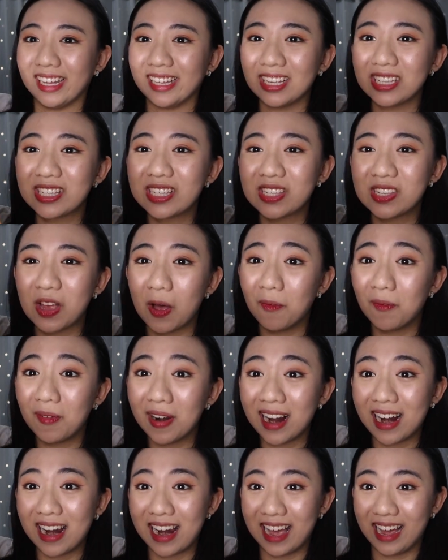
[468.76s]
tas
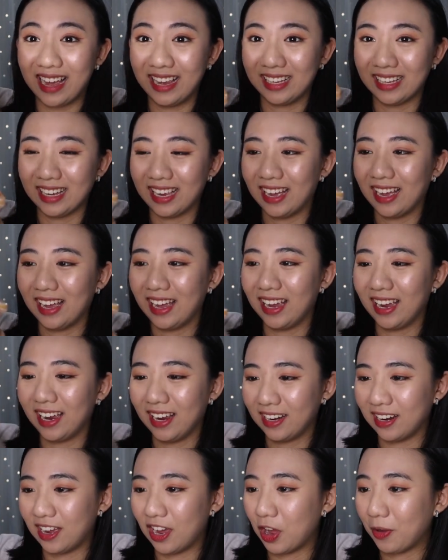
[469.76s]
sobrang laki niya,
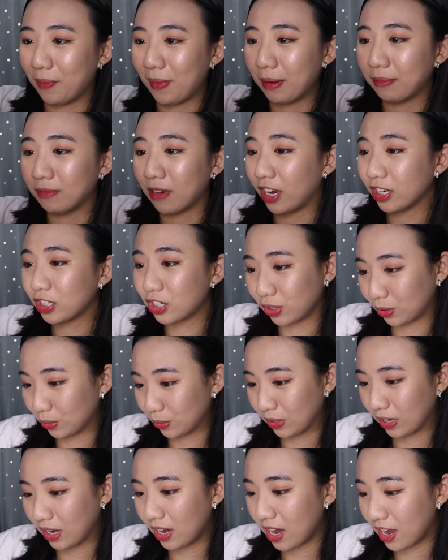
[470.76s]
and I'm not
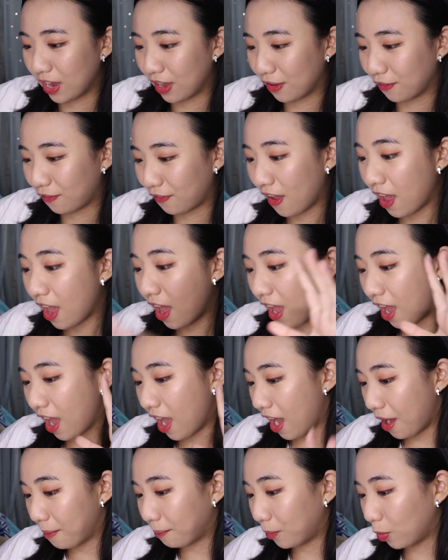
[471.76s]
sure if
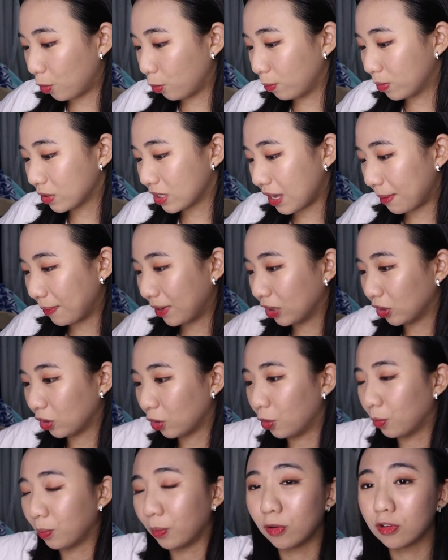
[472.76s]
mauubos namin
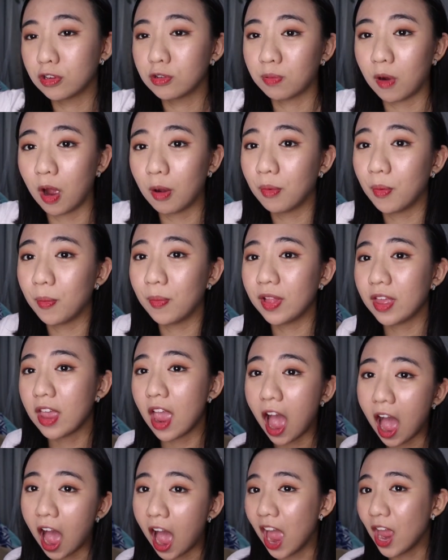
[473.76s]
to. Most
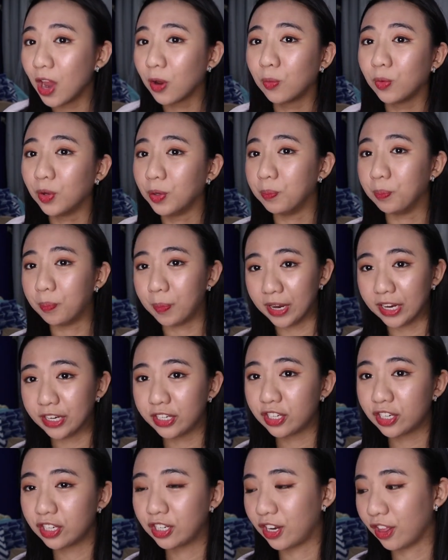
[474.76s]
probably I would
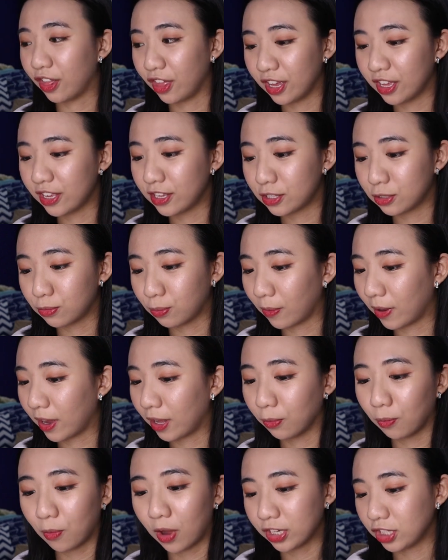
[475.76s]
binge this
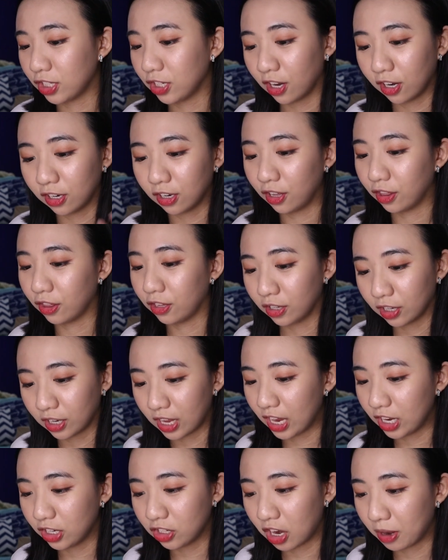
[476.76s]
while watching another
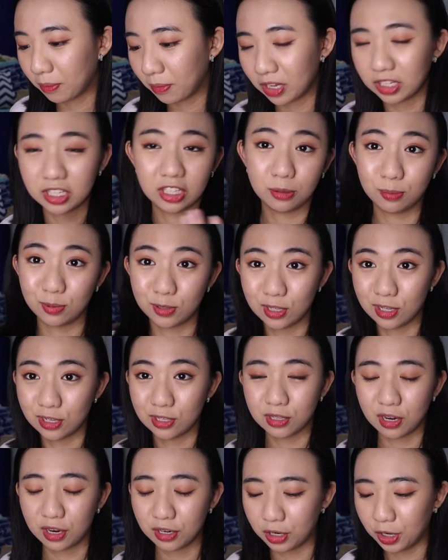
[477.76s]
K-drama kasi tapos
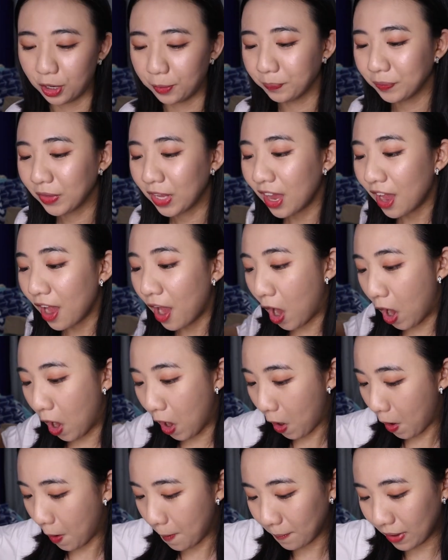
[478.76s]
na yung Startup,
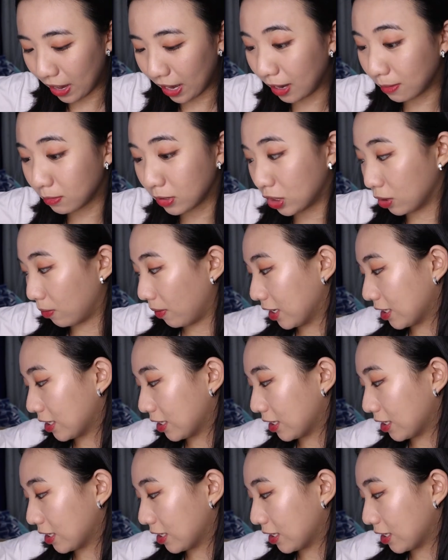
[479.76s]
and I'm so